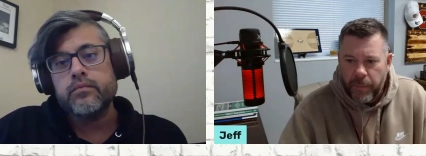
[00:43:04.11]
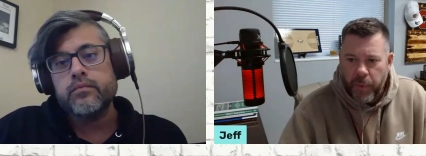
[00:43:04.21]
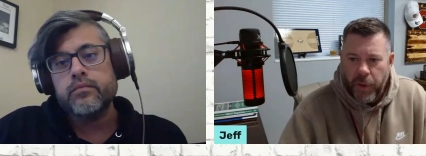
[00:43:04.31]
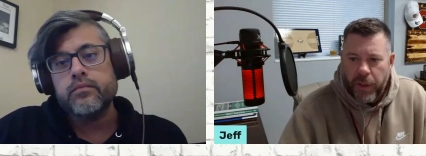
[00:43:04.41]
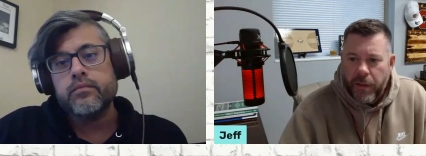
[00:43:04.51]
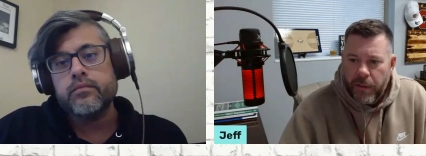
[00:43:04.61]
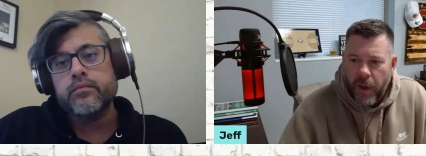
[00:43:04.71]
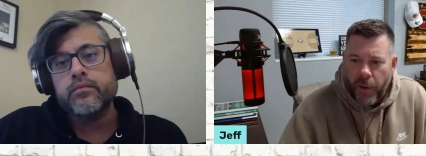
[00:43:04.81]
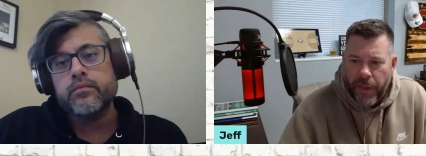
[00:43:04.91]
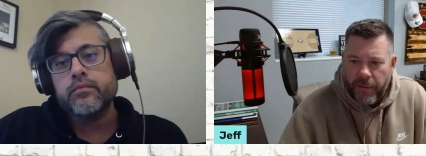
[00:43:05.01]
Speaker 1: that he put
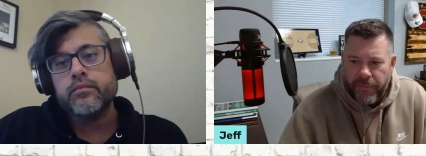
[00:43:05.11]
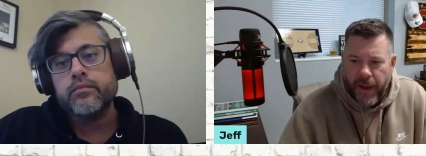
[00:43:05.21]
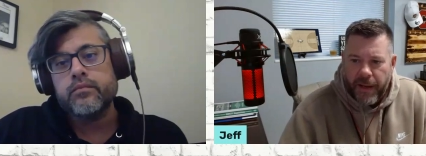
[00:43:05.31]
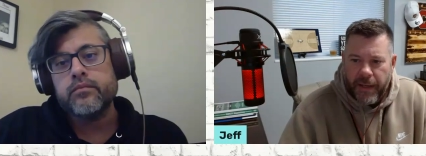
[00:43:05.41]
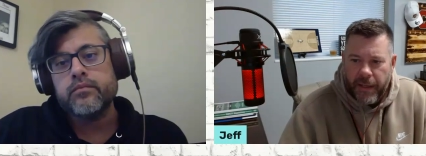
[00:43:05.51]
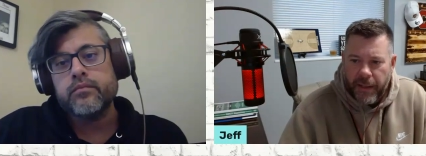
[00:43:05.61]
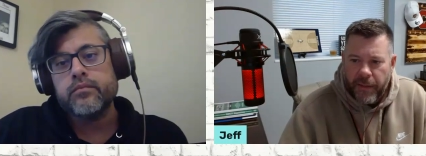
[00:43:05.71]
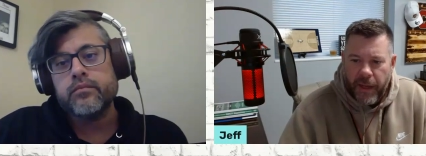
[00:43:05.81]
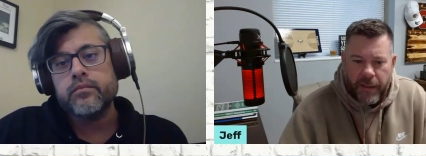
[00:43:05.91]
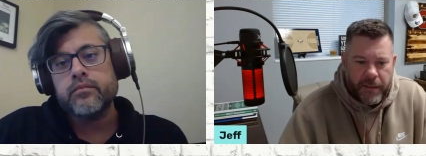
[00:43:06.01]
on that fight and
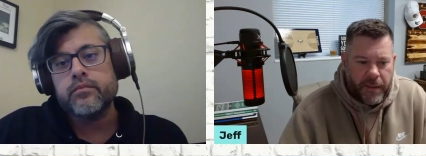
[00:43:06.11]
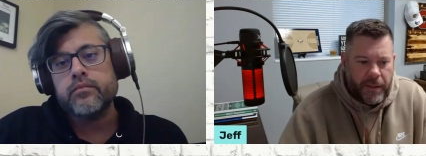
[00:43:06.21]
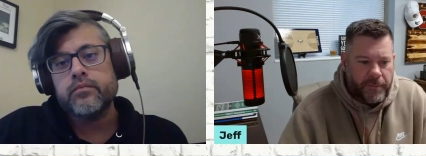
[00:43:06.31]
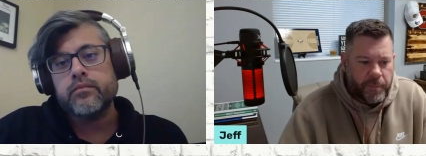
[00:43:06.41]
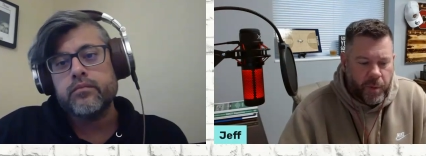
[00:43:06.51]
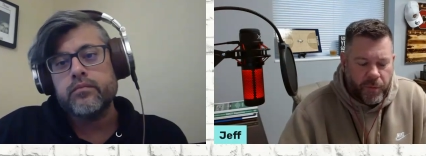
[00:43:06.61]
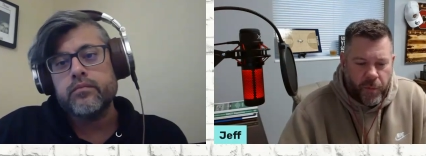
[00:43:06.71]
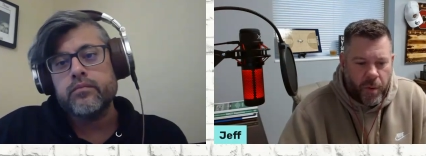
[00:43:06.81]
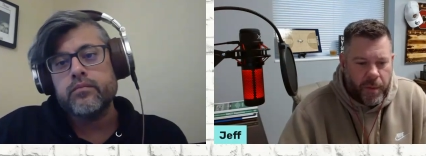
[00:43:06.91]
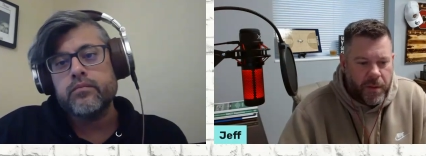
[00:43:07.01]
in that uh,
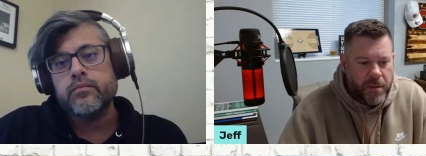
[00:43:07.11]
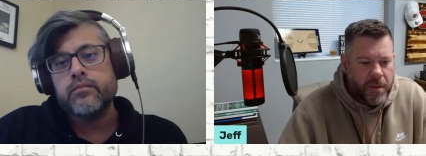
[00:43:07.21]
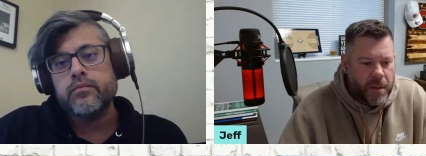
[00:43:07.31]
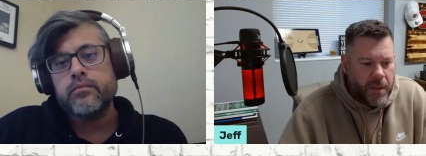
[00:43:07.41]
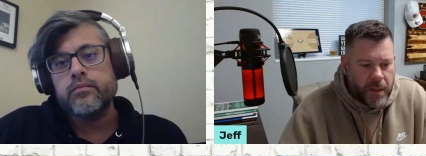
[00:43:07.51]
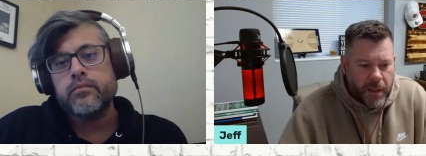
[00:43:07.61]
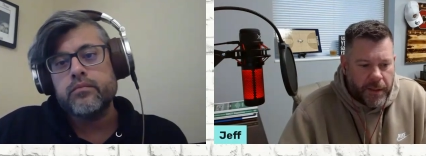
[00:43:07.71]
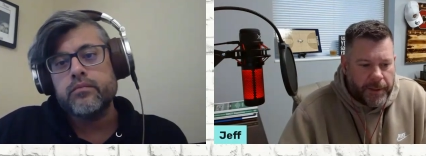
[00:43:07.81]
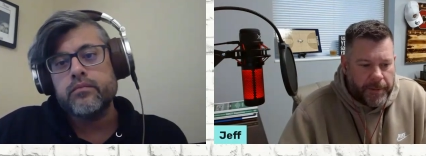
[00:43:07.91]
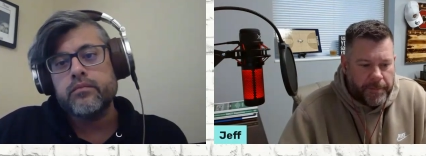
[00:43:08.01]
performance,
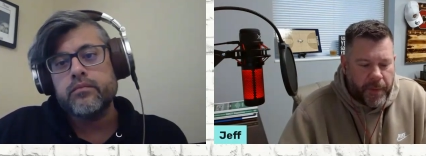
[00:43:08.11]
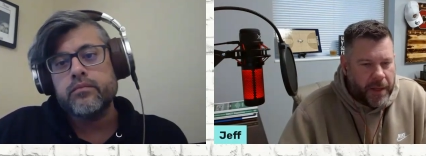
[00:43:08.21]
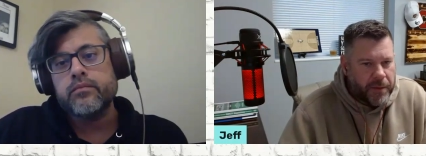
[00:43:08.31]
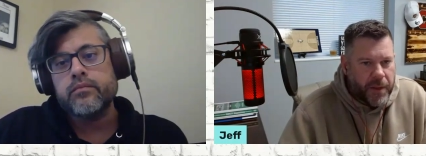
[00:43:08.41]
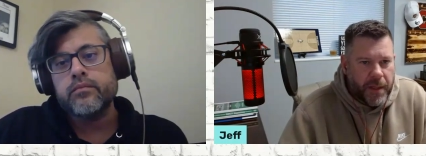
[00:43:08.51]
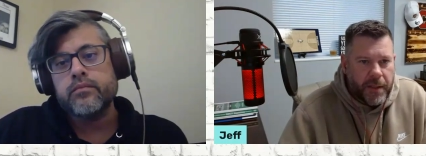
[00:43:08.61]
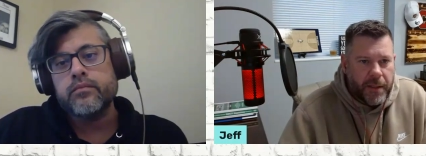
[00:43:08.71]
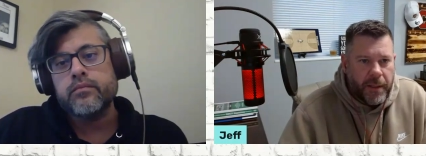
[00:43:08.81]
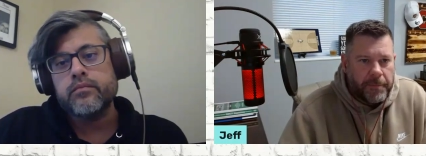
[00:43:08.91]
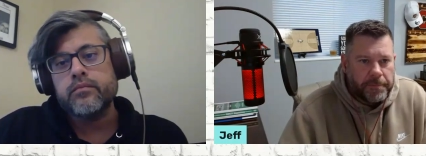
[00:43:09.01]
um, I think
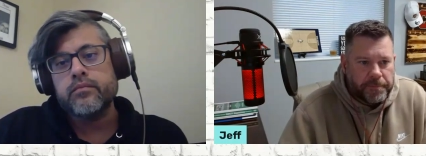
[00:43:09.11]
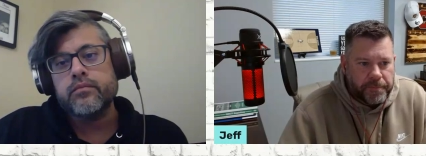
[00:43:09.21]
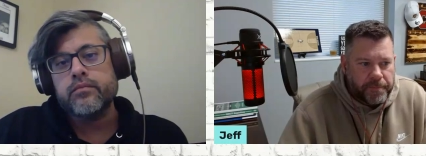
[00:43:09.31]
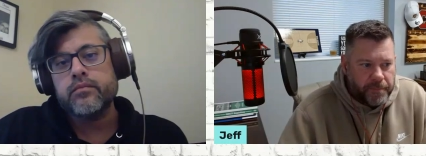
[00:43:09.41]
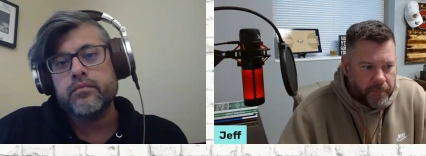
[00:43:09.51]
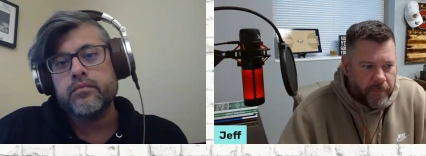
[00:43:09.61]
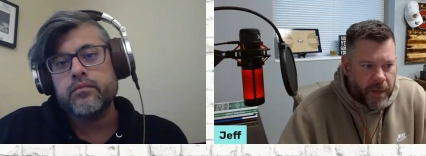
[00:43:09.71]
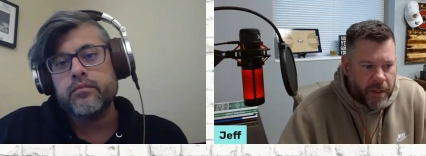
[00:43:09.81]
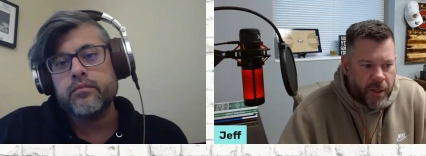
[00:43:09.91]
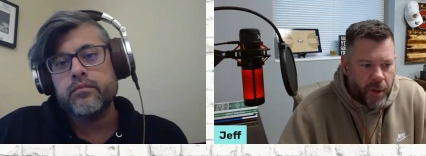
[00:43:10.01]
um,
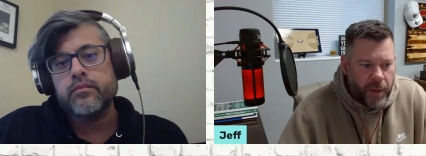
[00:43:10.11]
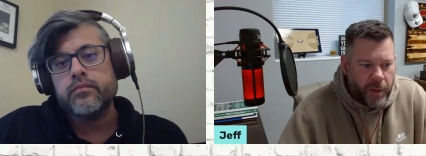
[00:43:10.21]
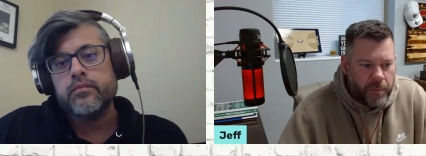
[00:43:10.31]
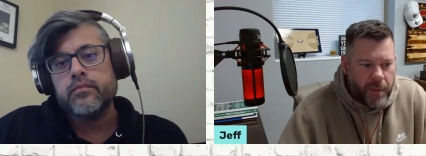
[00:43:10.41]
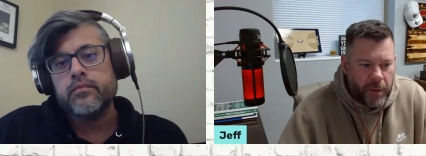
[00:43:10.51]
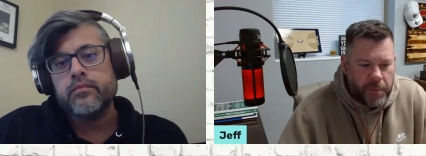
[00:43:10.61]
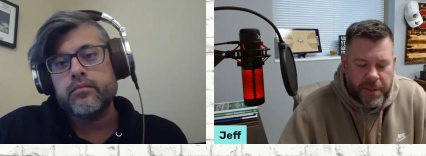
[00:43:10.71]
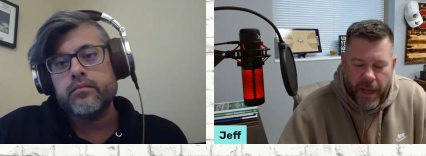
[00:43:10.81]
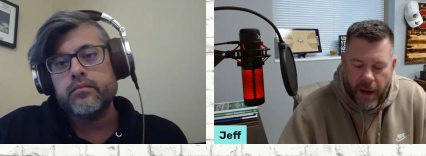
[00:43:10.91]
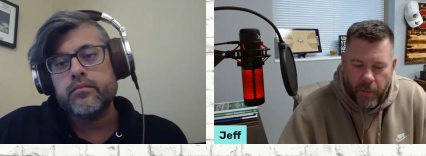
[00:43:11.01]
you know help help
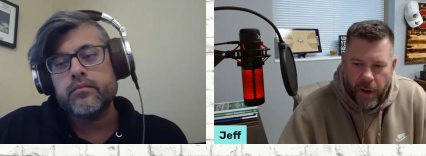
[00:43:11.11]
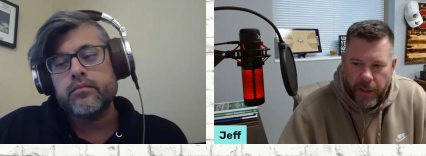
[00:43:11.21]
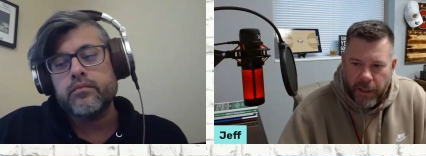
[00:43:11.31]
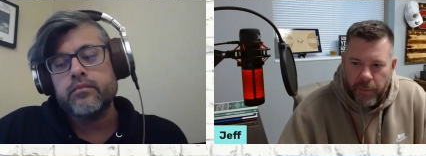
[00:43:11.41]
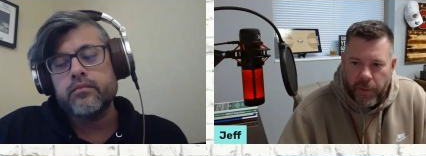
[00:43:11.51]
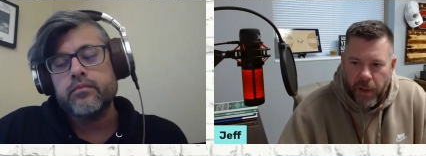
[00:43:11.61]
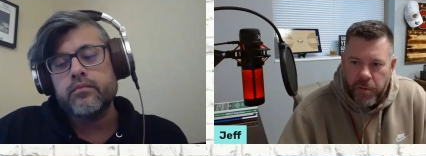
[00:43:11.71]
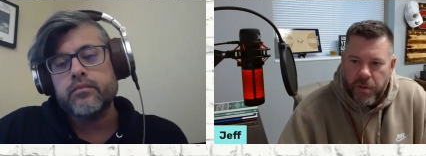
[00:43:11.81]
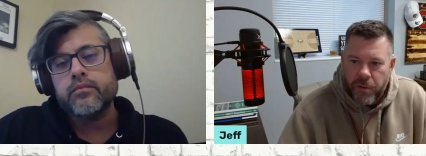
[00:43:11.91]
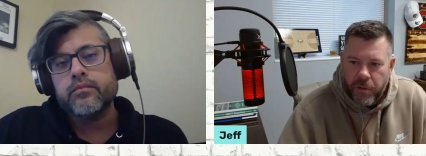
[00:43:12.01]
skyrocket him
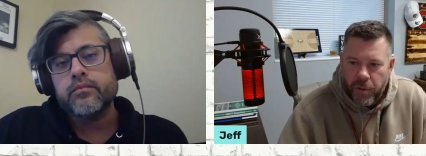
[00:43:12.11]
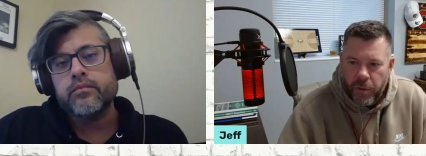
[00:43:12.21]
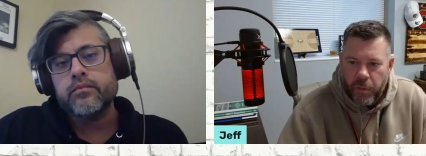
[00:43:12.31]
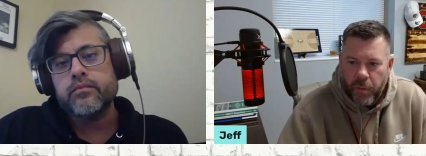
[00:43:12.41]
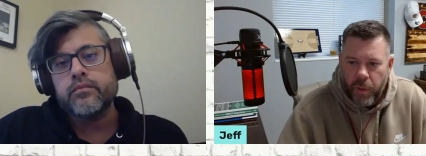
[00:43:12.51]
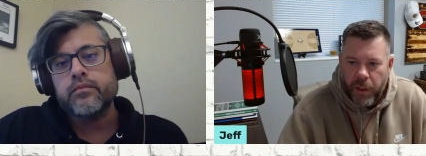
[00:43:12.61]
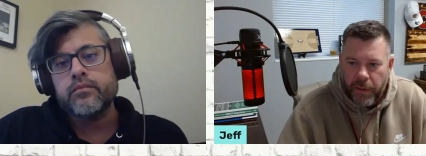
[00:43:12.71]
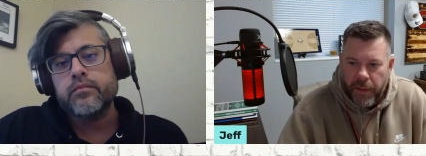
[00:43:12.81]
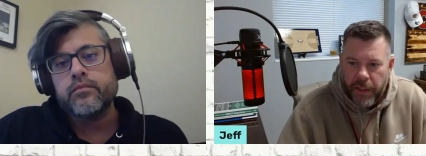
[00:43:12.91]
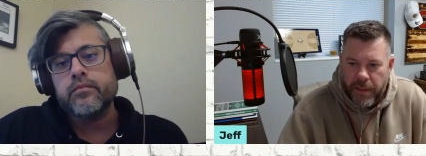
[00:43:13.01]
closer to what I
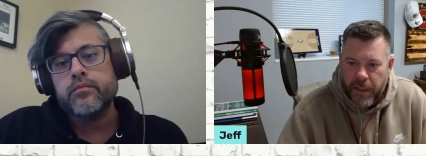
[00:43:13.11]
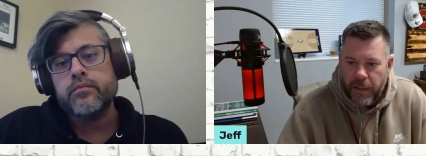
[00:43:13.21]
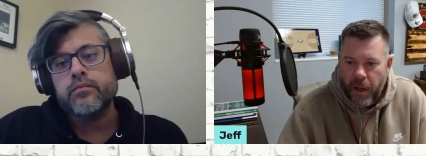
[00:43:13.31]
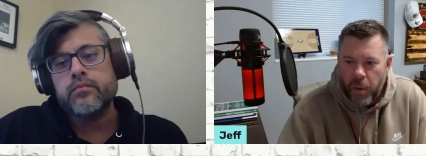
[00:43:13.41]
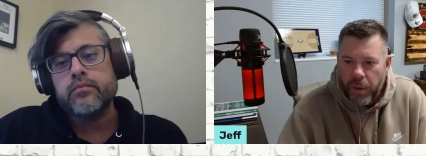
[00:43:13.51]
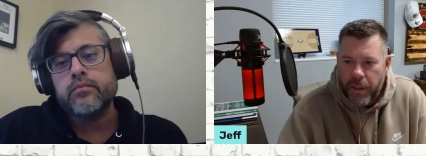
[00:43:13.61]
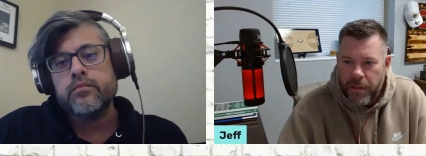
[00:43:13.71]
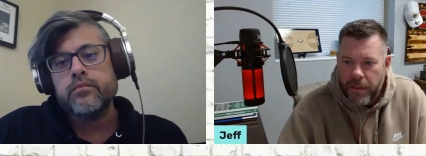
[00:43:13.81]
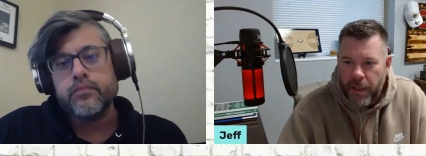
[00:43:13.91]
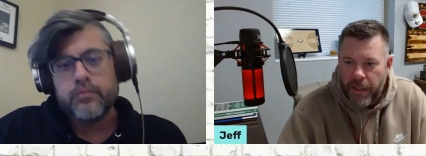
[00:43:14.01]
think his end goal
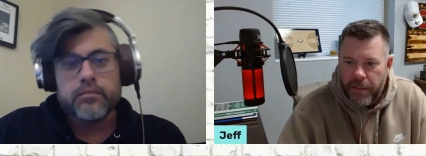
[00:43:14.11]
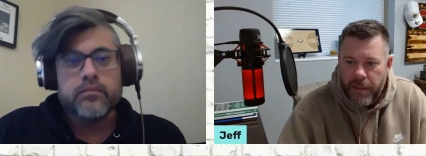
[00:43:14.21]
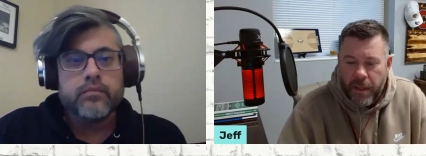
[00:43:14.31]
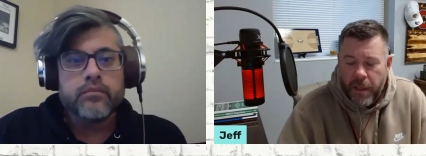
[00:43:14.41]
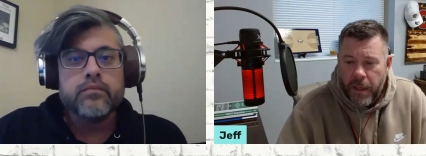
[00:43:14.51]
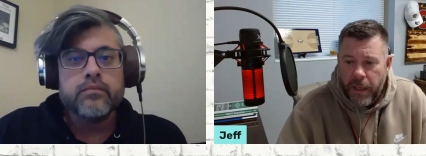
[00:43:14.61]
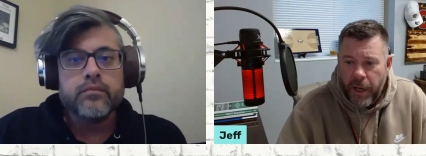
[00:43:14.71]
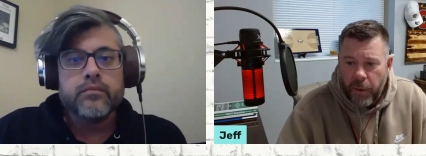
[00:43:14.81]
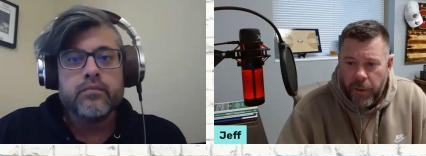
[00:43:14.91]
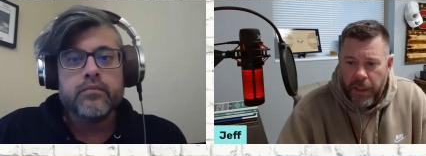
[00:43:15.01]
is, and that's you
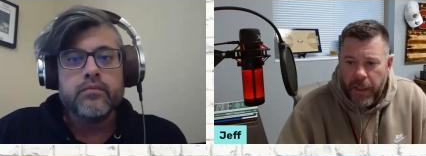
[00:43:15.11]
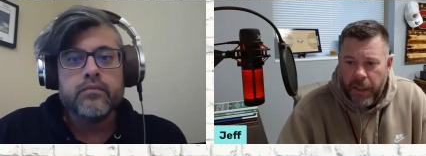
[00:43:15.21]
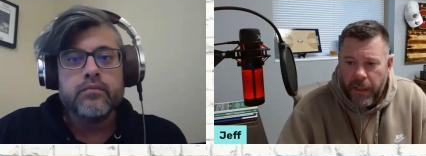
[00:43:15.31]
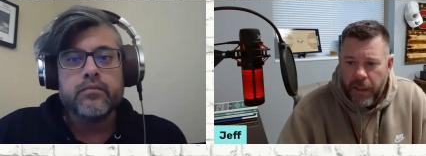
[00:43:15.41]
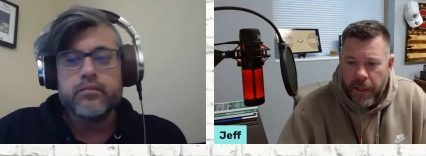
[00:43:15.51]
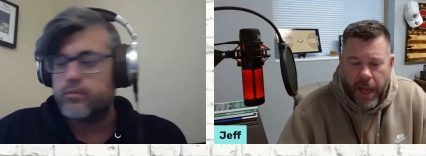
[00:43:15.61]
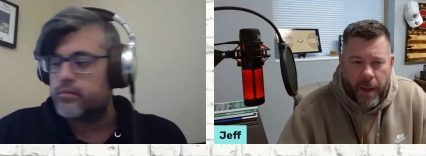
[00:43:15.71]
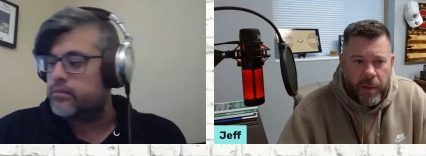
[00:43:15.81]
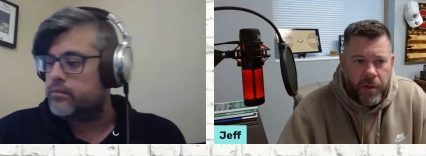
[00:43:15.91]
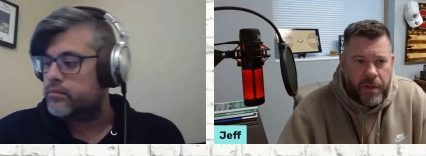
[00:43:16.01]
know getting a, an
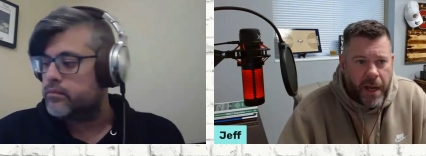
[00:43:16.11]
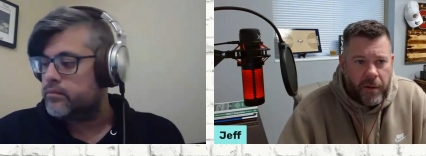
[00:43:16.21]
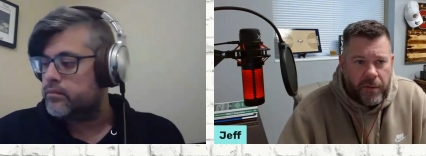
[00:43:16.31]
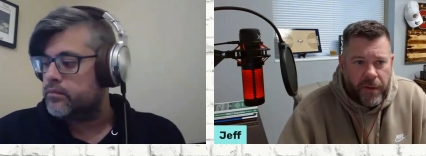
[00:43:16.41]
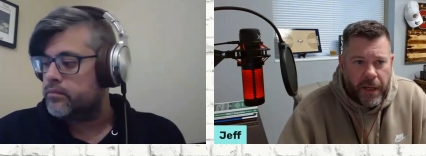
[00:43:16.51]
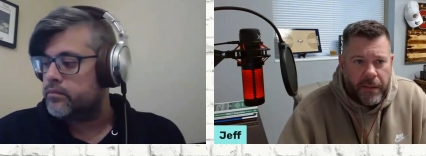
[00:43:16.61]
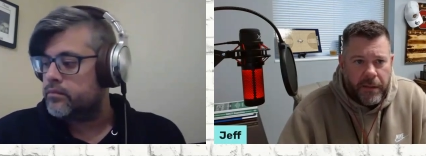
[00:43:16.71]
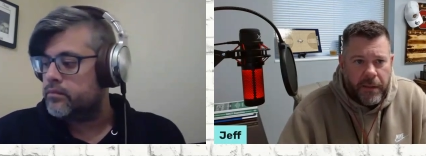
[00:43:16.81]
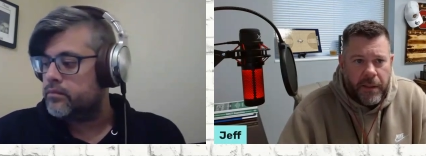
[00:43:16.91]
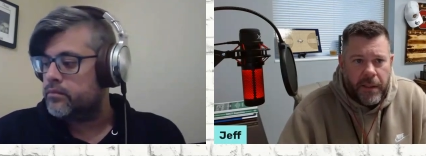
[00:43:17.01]
amateur title
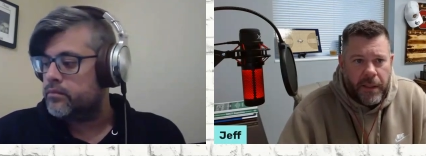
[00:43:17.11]
fight,